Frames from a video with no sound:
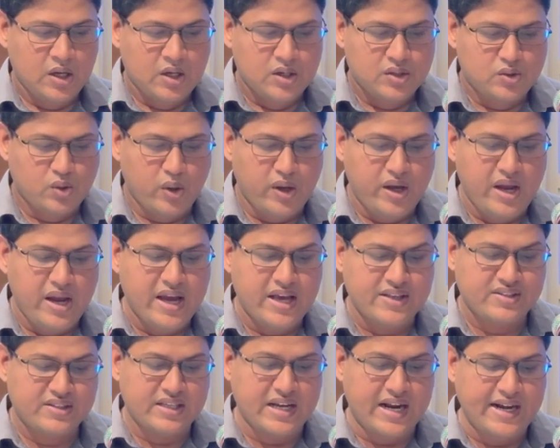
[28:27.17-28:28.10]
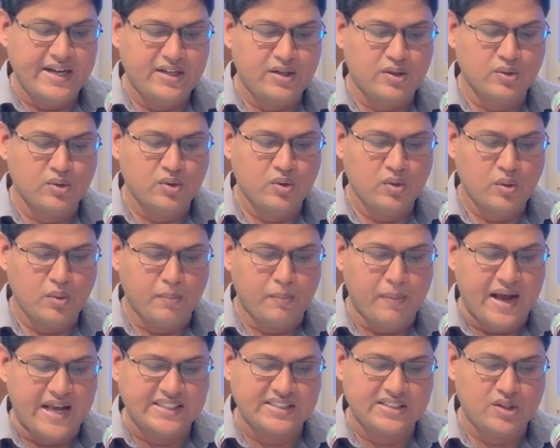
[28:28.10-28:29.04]
So he has sent to
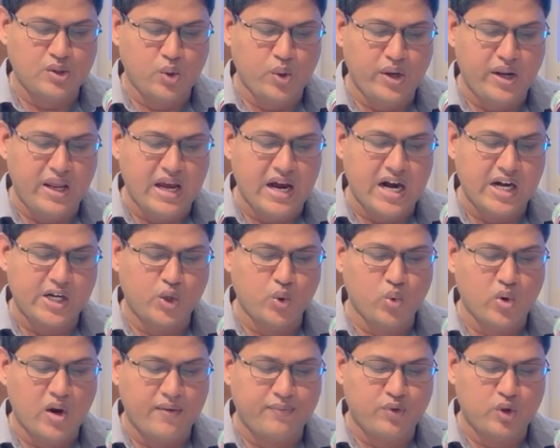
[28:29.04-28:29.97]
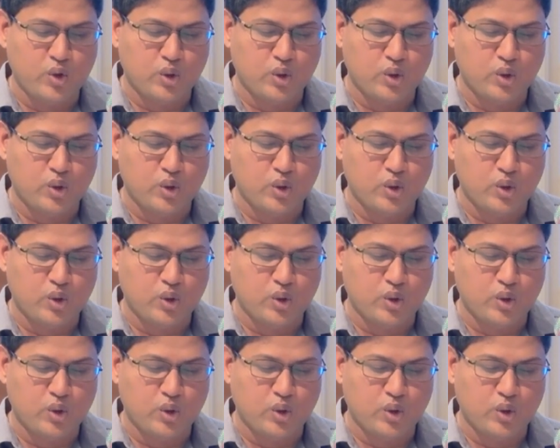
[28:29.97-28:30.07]
Macedonia two of